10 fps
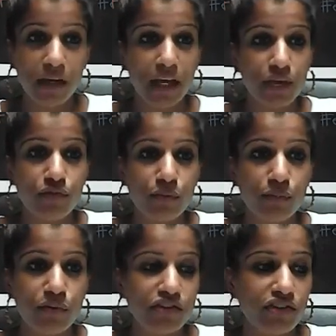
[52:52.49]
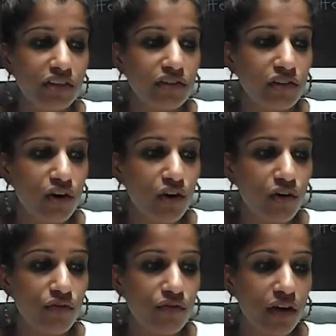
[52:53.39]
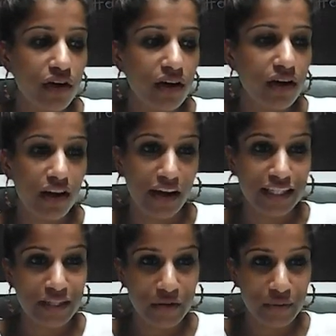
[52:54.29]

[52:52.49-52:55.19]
again from Bridges of Light.